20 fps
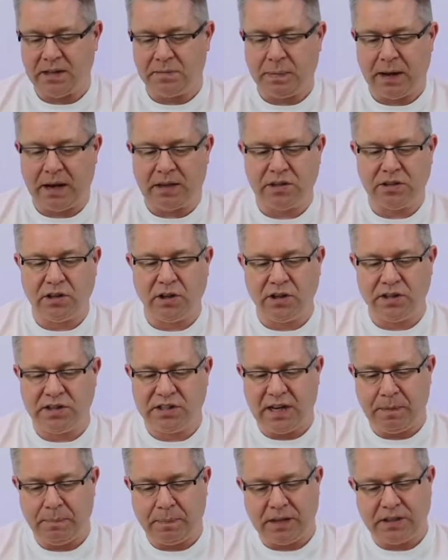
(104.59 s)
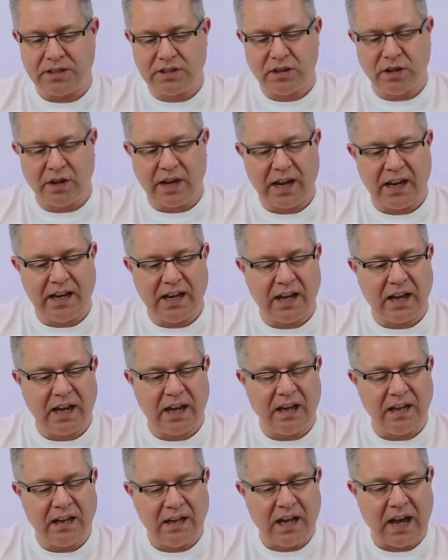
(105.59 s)
This pouch has got a zip, it's got a,
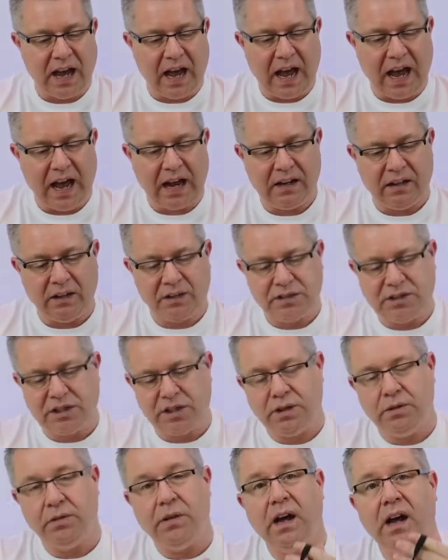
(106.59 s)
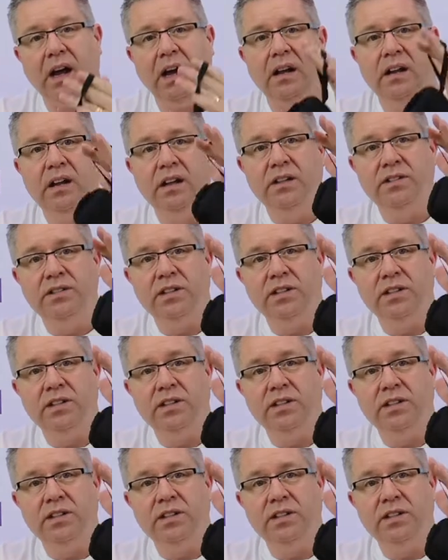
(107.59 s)
uh, a handle to, uh,